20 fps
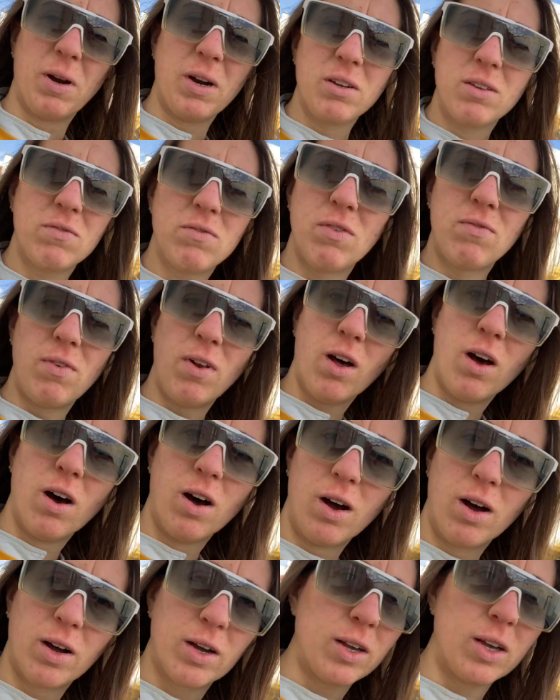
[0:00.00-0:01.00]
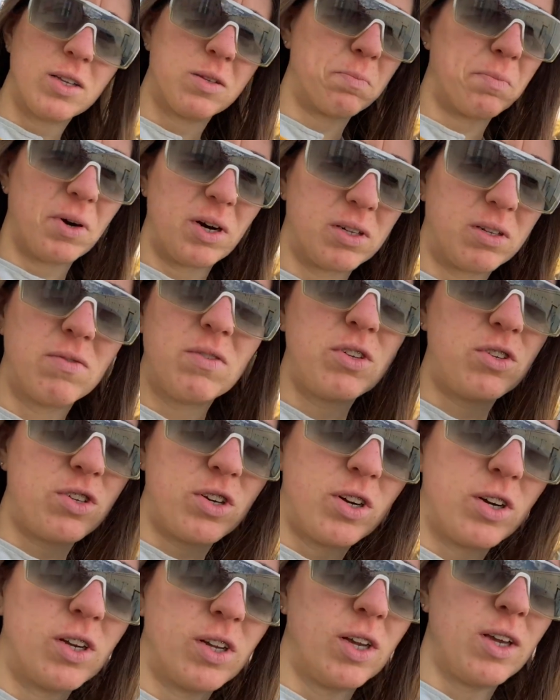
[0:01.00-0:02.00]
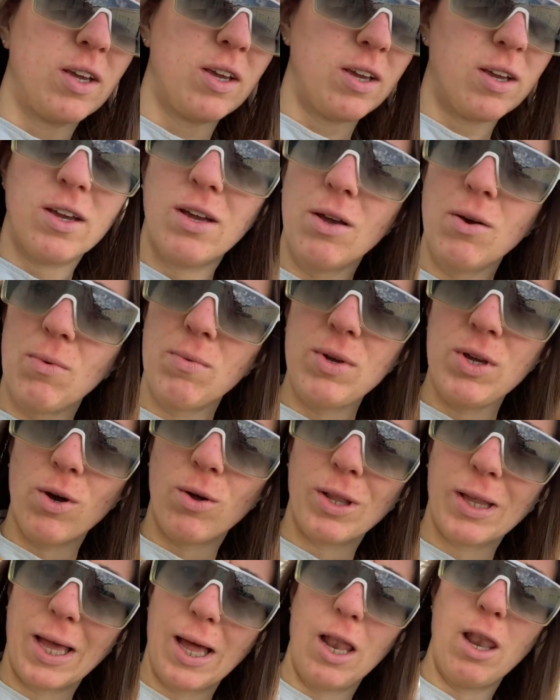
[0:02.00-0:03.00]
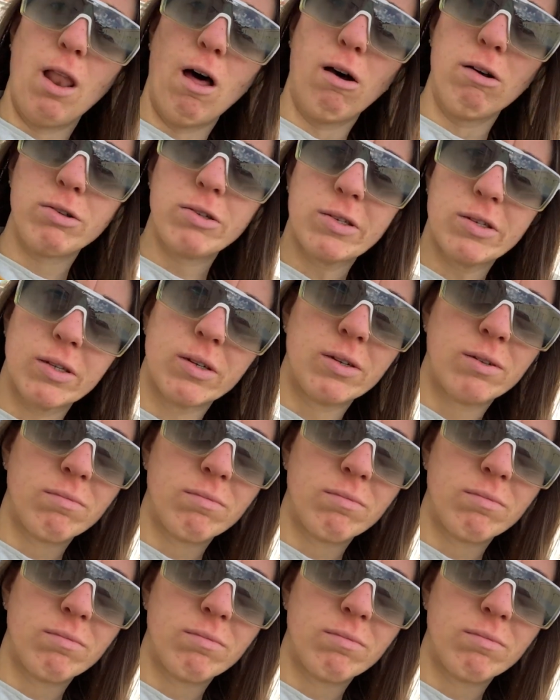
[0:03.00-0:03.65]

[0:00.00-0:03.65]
part of the vlog, it's part of the journey. We all get lost.